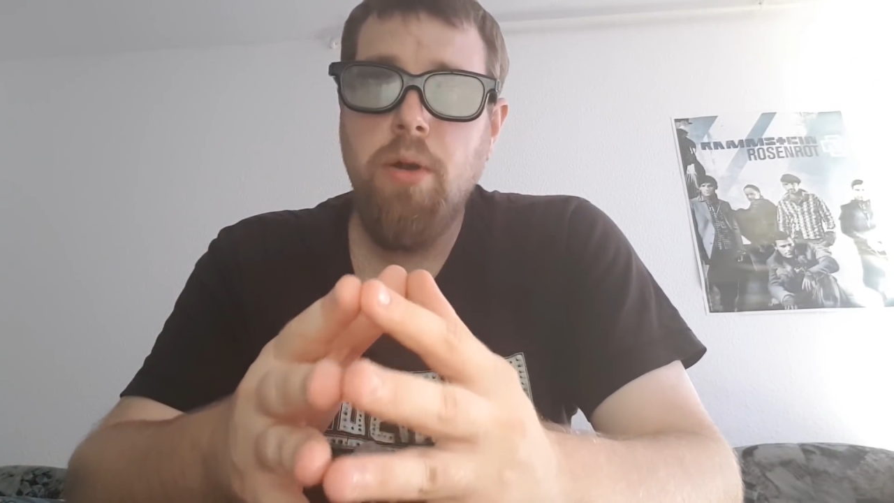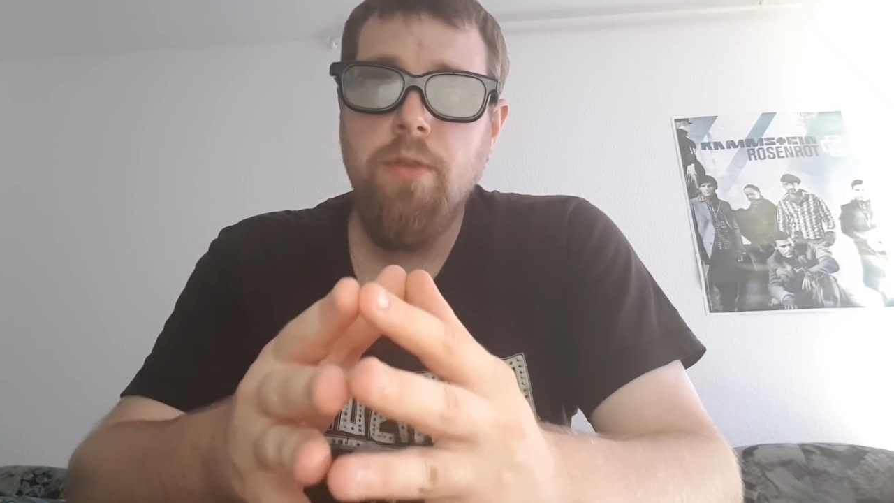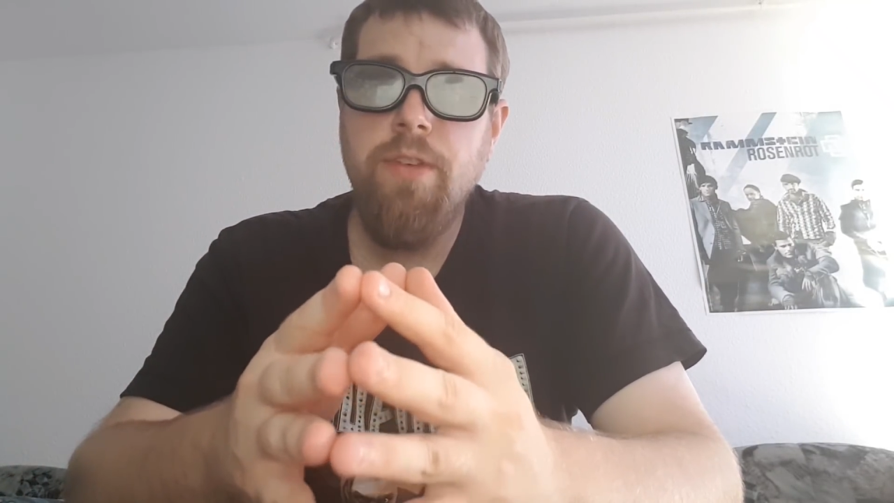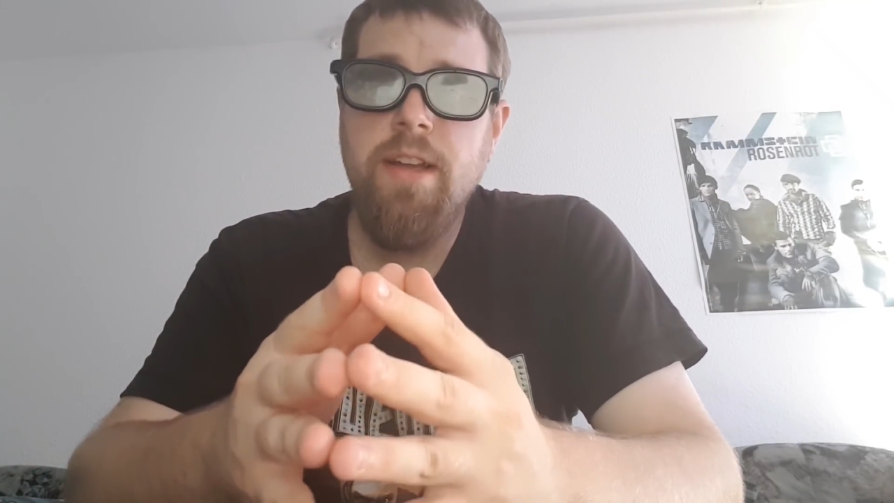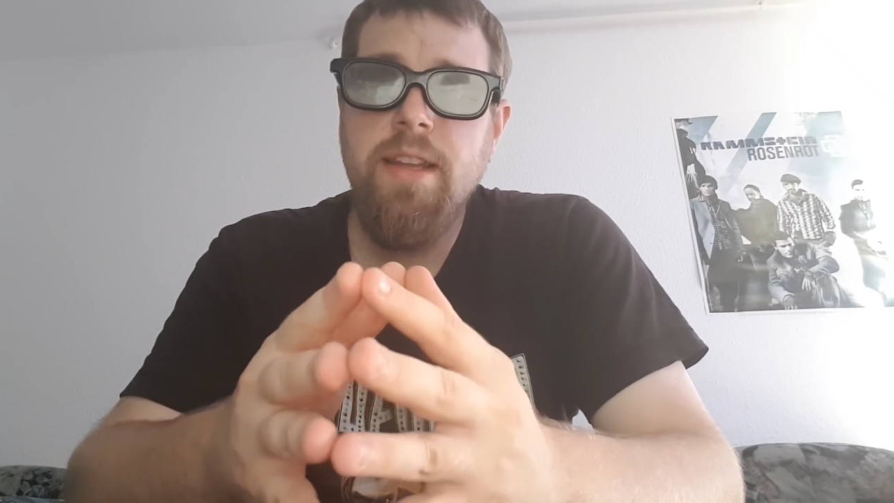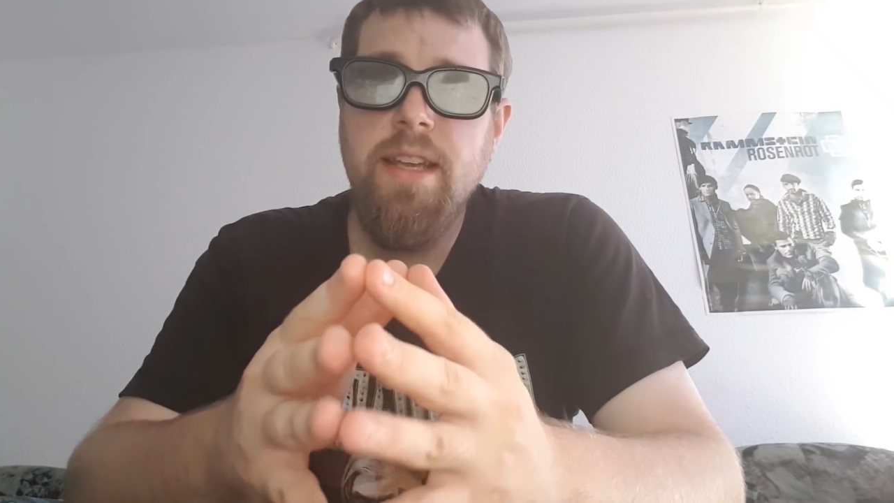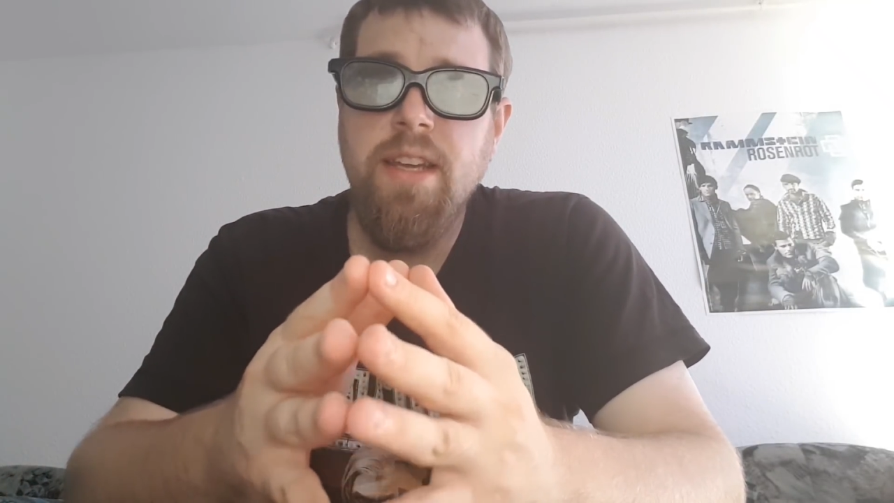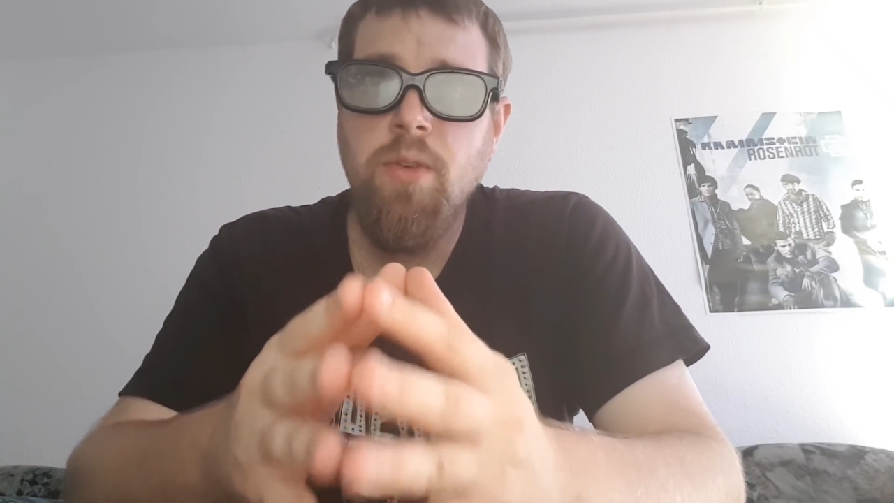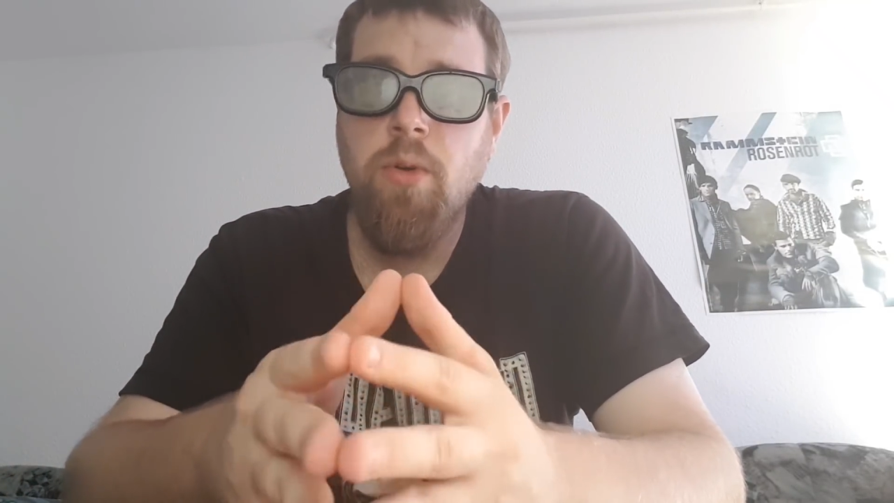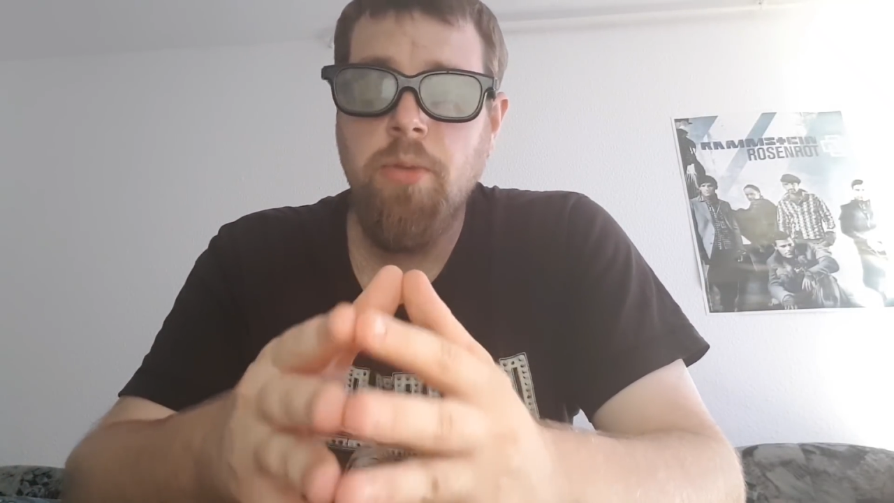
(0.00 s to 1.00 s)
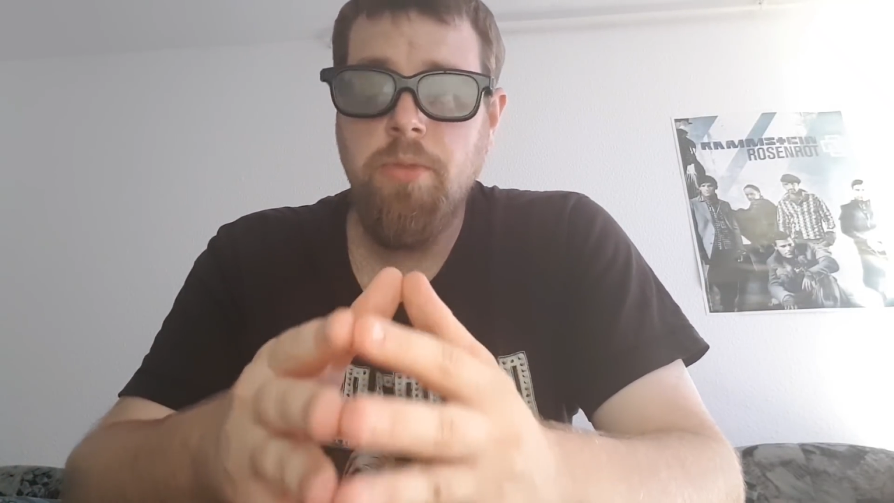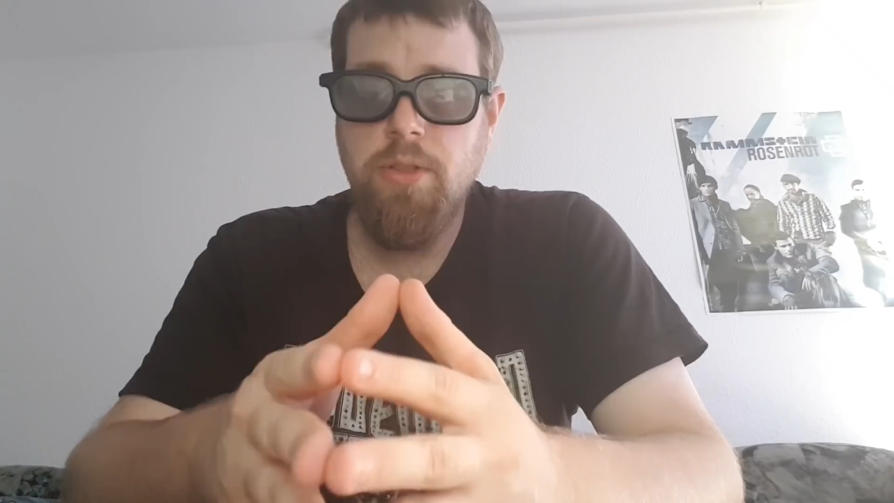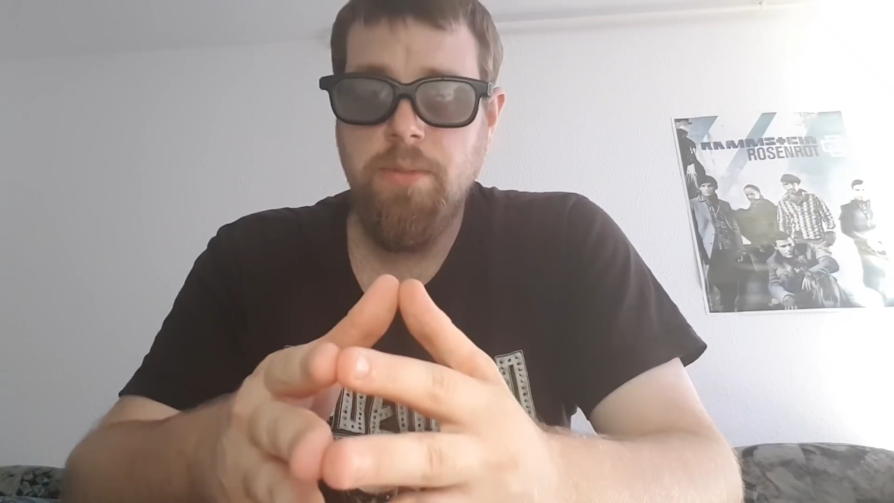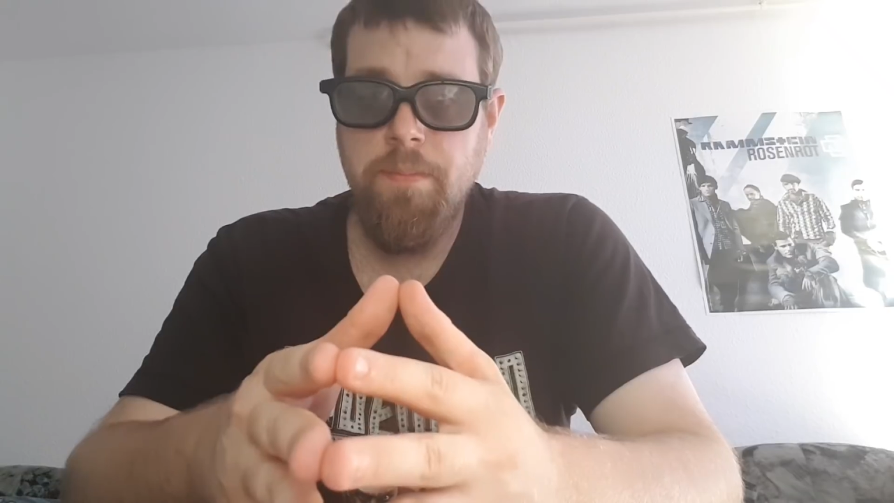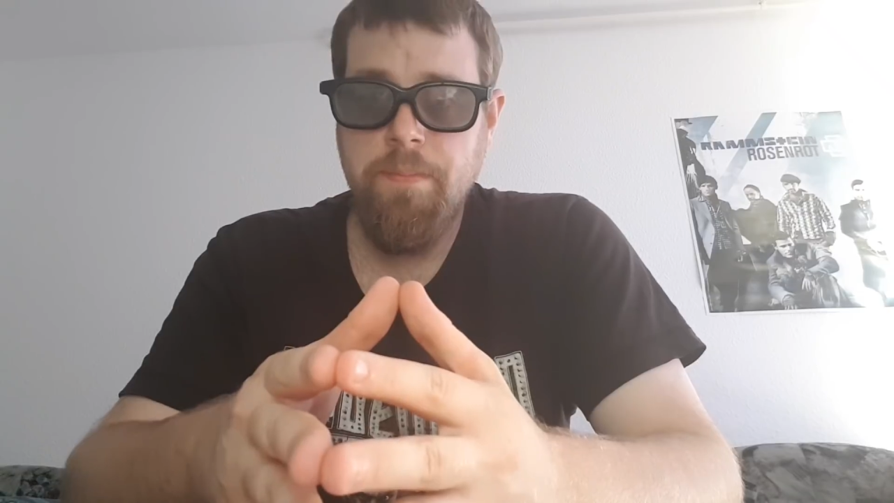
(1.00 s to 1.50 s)
perfectly
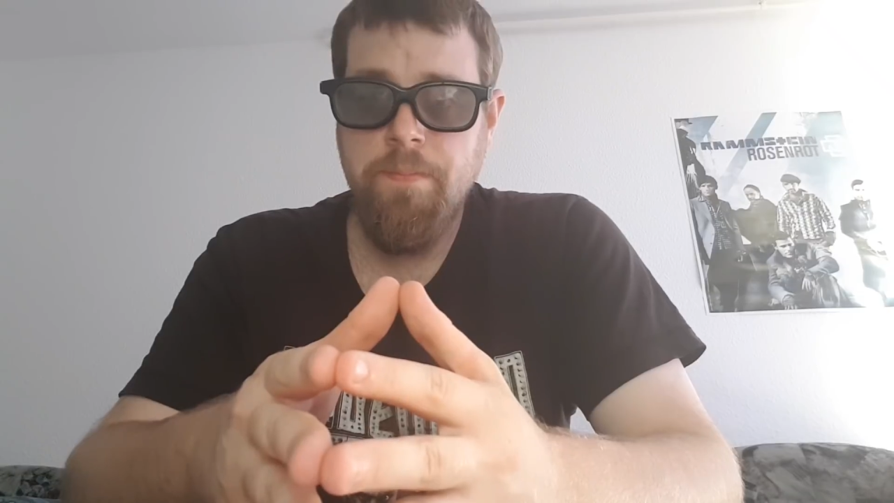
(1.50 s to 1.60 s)
normal